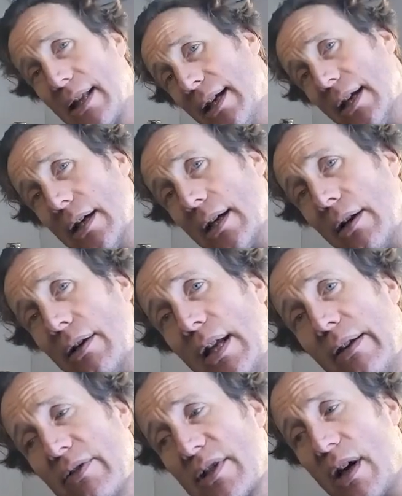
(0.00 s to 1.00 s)
The ergo
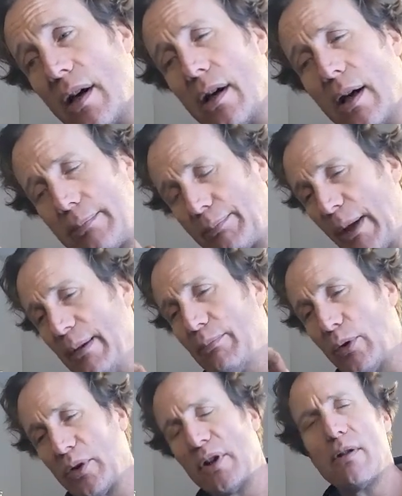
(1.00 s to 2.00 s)
levers are a bit
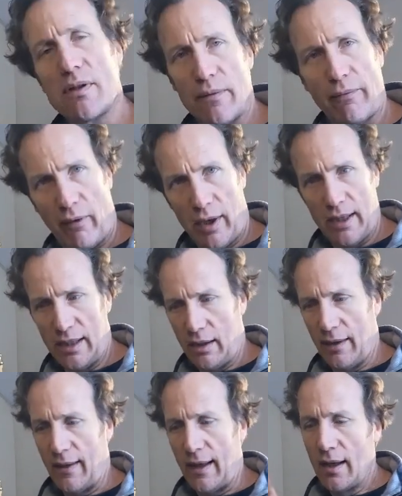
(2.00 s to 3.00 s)
more user-friendly
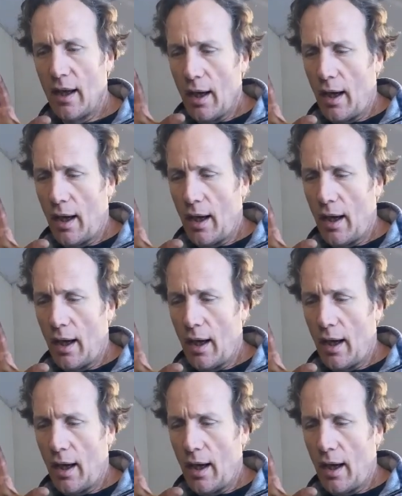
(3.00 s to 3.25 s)
like that.